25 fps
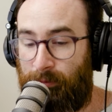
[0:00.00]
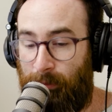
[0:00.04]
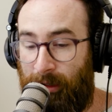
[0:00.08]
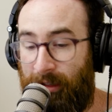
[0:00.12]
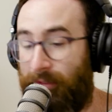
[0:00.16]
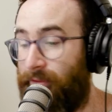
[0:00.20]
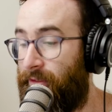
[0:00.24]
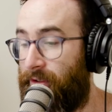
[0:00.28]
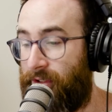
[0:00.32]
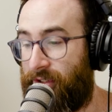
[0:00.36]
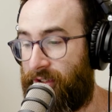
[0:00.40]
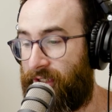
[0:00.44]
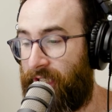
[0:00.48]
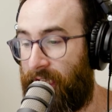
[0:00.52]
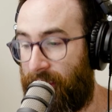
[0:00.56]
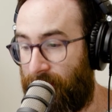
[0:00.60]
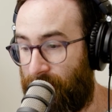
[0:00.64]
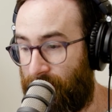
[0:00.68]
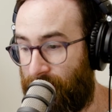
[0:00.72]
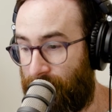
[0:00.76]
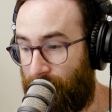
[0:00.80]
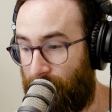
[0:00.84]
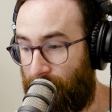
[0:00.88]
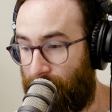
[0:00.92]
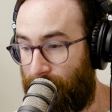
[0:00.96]
My first tattoo,
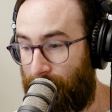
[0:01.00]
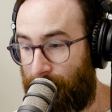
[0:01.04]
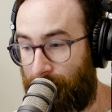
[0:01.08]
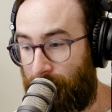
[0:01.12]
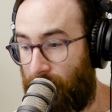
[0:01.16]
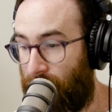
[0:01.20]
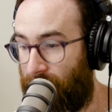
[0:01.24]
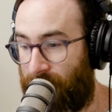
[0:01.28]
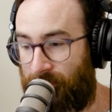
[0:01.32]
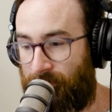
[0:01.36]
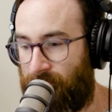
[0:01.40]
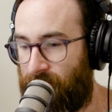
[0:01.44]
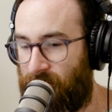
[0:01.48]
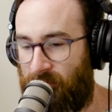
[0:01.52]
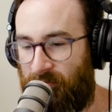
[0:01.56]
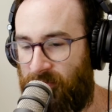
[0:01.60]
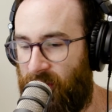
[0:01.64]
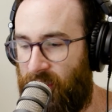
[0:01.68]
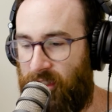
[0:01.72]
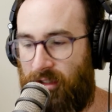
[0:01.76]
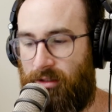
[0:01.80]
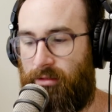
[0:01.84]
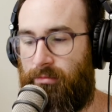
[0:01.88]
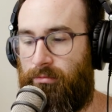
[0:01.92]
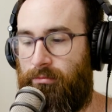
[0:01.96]
I got ripped off
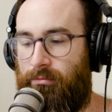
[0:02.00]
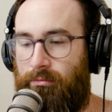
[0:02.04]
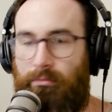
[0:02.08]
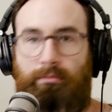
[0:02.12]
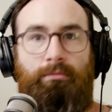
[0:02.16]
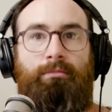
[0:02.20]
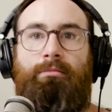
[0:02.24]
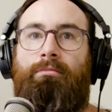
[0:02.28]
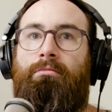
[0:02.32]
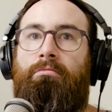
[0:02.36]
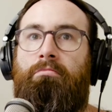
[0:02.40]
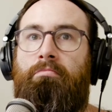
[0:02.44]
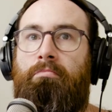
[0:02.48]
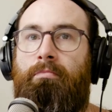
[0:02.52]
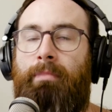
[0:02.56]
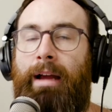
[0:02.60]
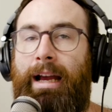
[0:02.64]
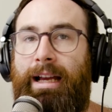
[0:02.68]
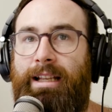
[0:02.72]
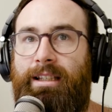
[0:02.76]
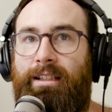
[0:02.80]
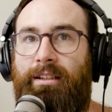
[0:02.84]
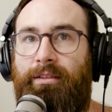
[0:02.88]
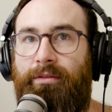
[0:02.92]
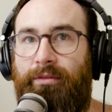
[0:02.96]
fucking
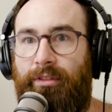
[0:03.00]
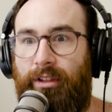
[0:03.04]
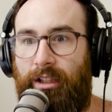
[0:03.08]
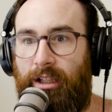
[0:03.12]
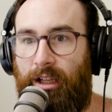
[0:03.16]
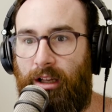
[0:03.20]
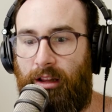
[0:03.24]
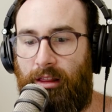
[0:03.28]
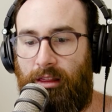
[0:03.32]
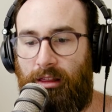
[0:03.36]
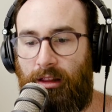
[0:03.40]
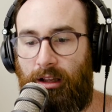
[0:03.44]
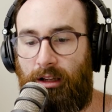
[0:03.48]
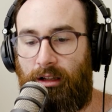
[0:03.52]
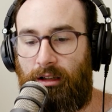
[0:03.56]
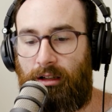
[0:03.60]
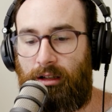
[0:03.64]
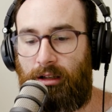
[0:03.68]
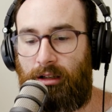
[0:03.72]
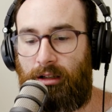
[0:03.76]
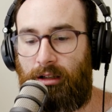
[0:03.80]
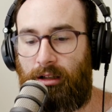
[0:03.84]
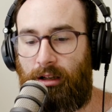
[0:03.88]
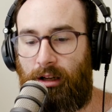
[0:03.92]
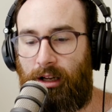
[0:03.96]
massively, I think.